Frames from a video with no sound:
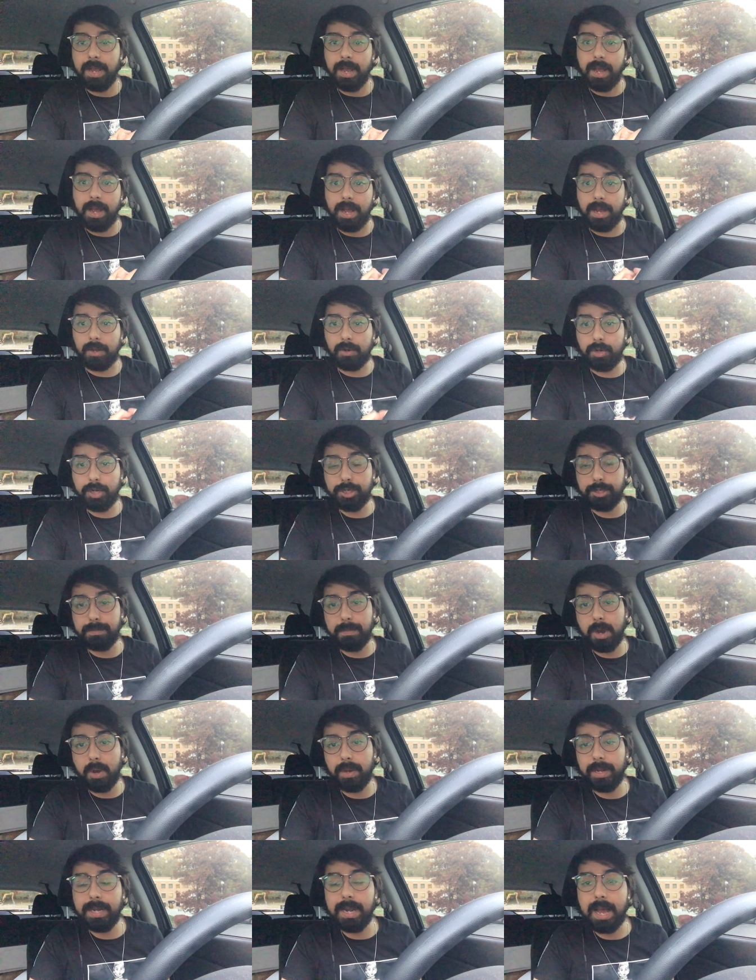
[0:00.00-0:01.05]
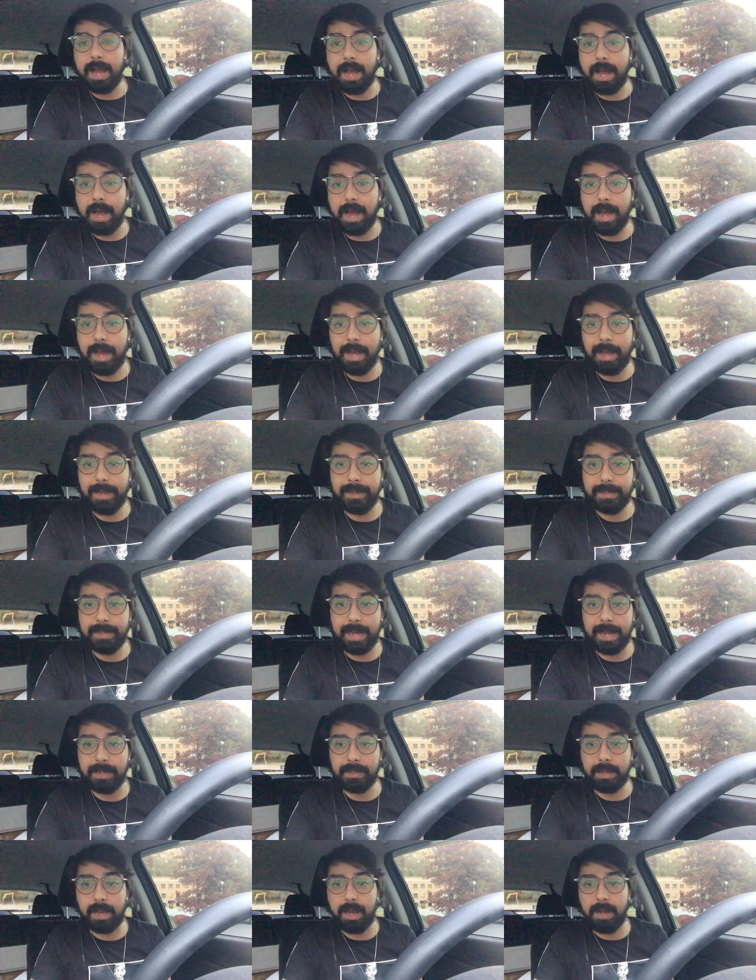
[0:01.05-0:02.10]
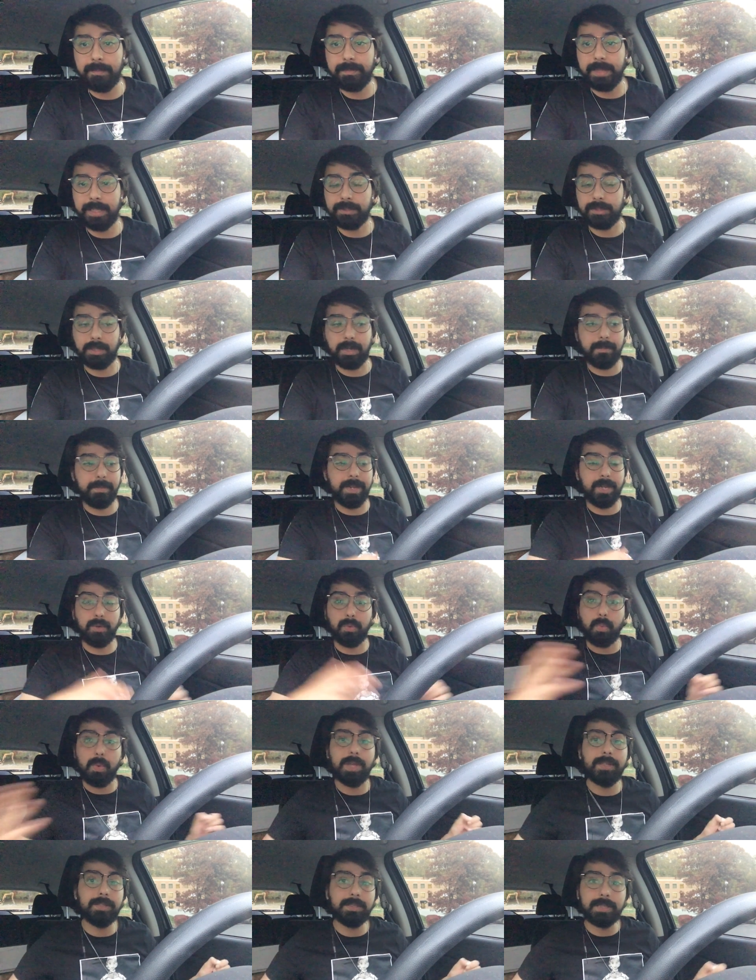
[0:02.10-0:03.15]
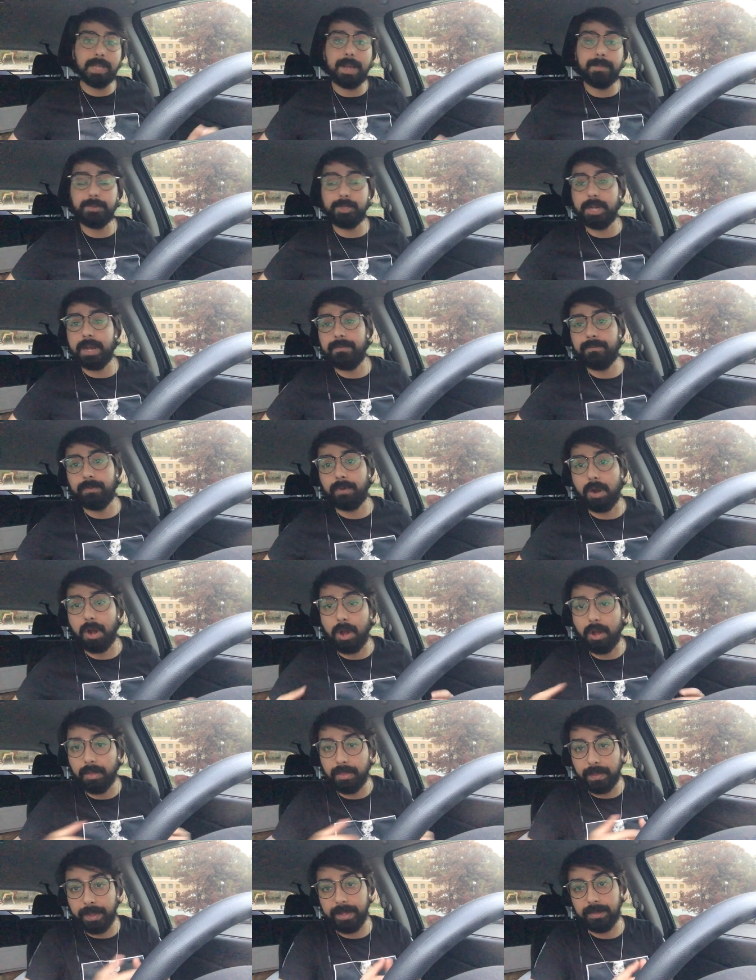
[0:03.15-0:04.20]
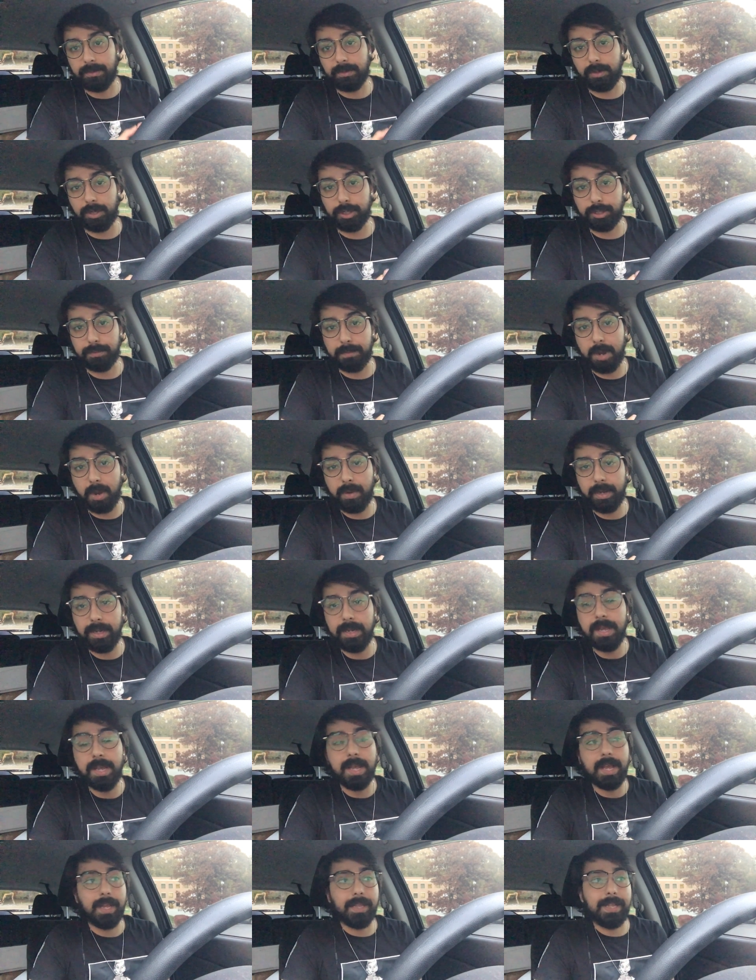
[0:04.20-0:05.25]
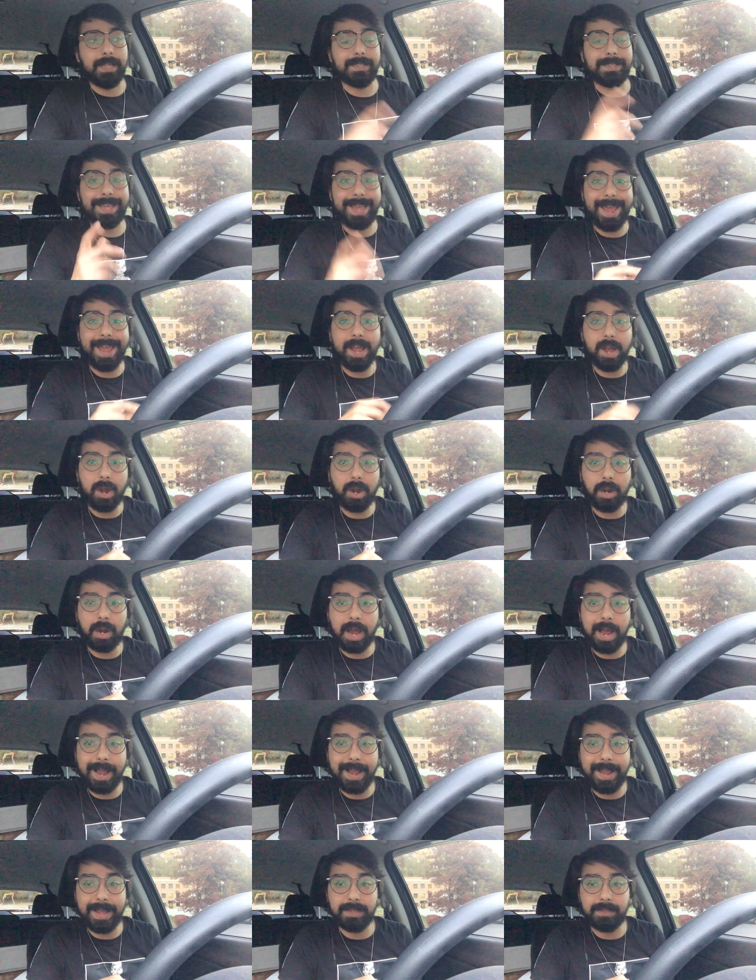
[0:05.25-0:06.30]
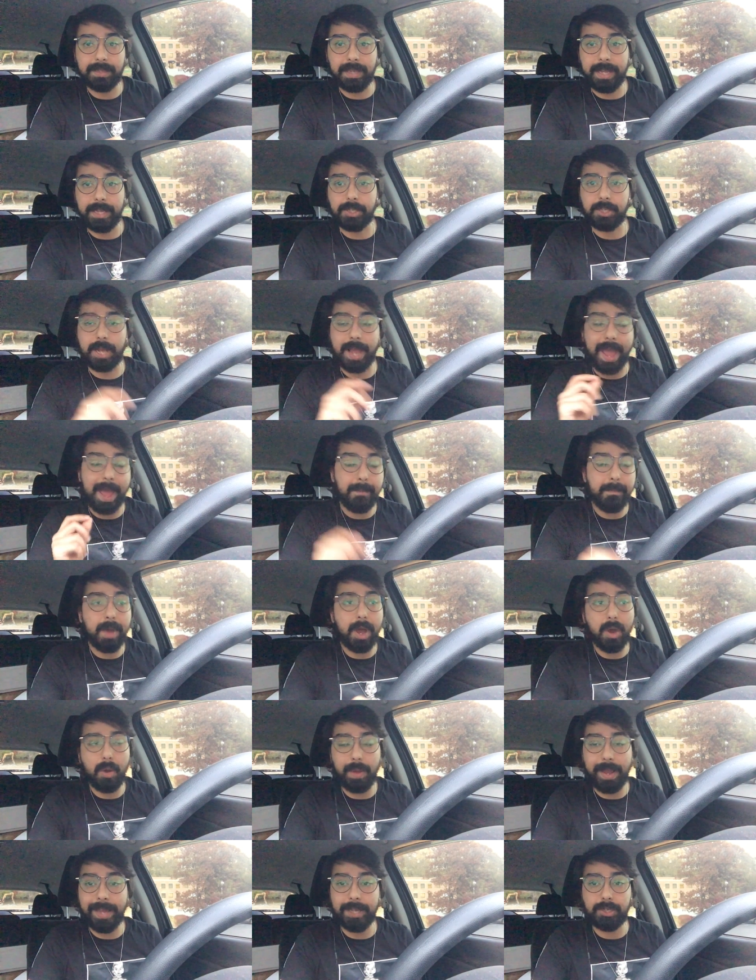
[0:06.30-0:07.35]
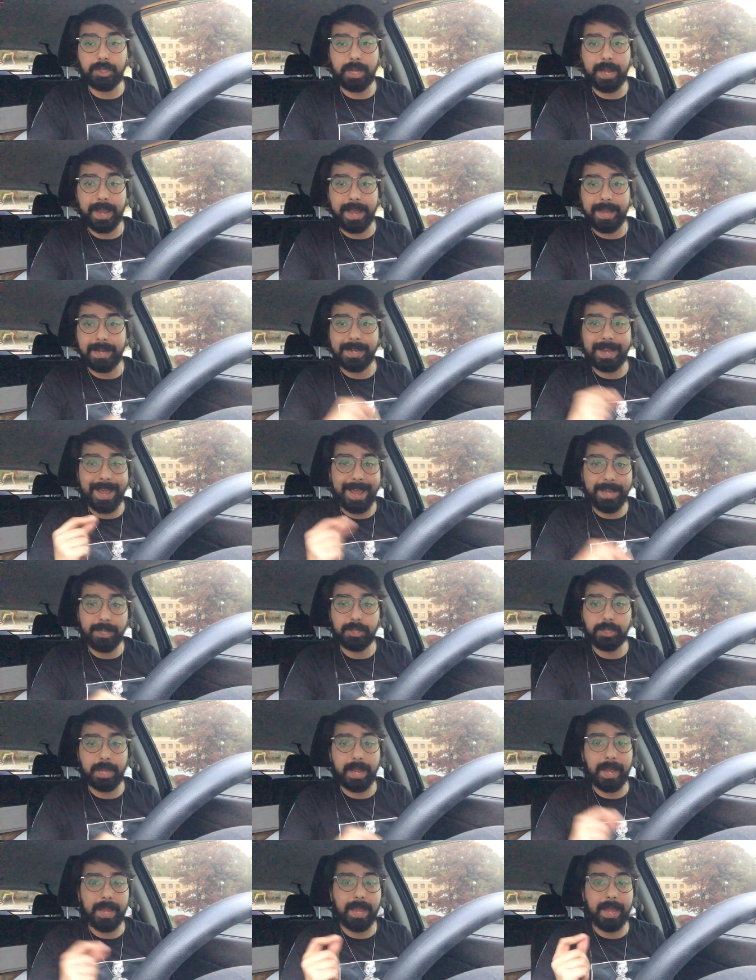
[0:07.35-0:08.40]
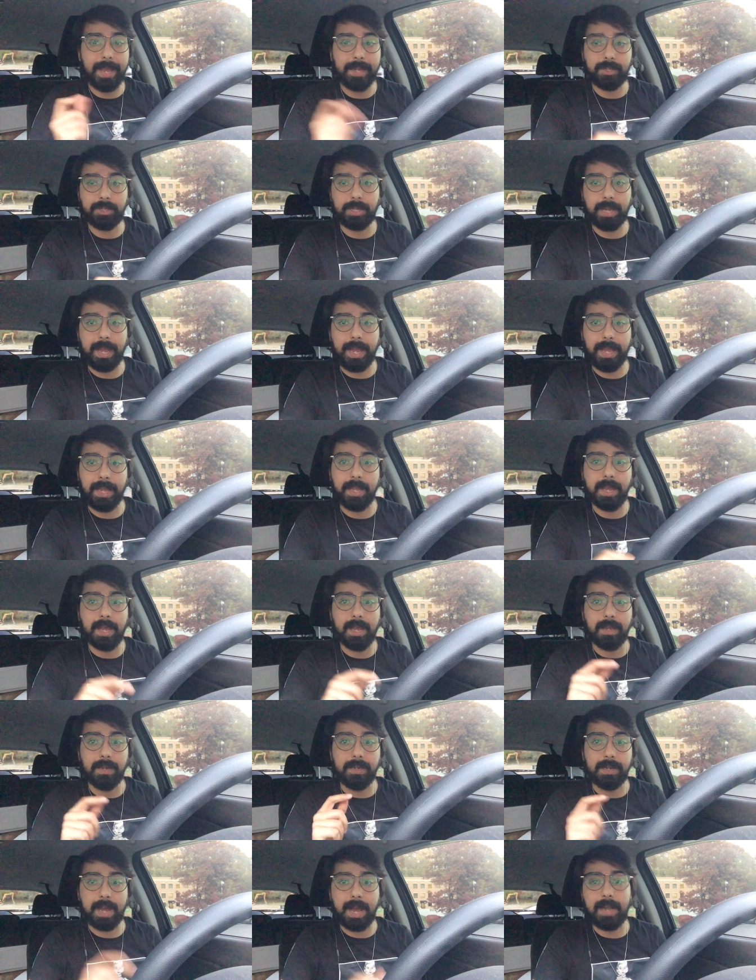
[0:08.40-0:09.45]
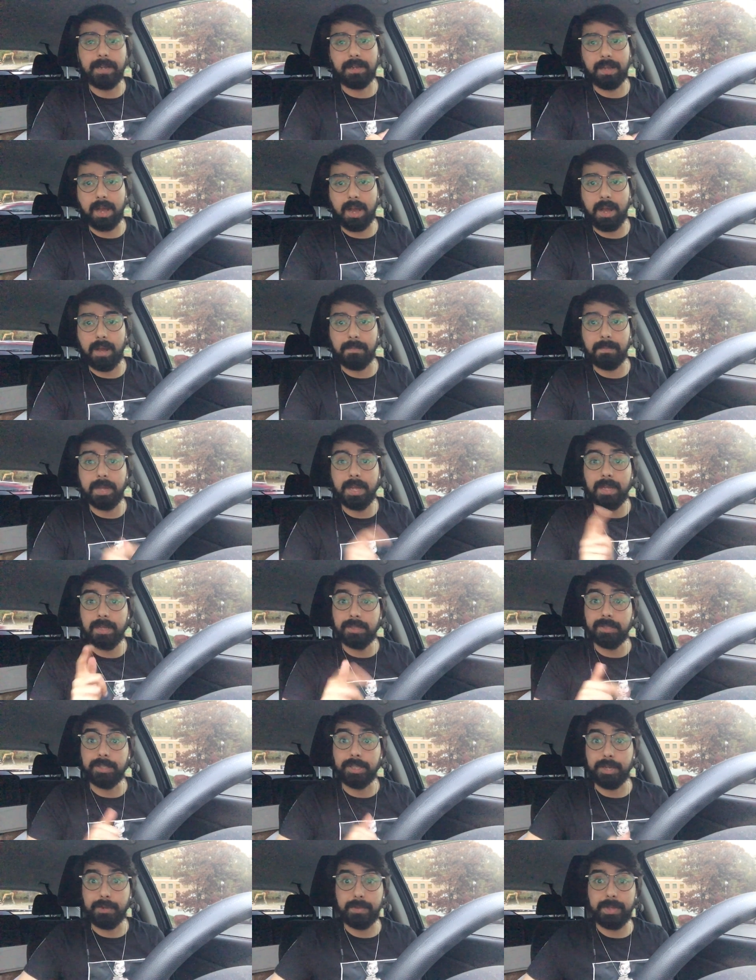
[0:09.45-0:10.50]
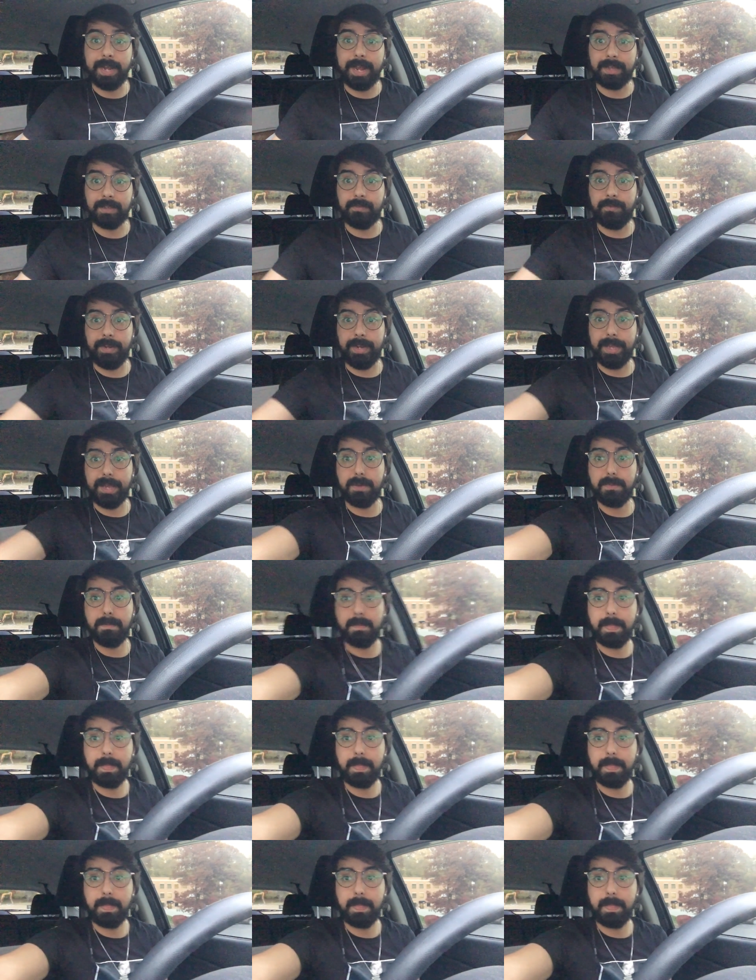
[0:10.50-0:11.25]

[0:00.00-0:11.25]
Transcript: uh, krishmohanhaha.com. That's going to be your one stop shop for all things Krishmohan. That's That's K R I S H M O H A N H A H A.com. See you in the next video.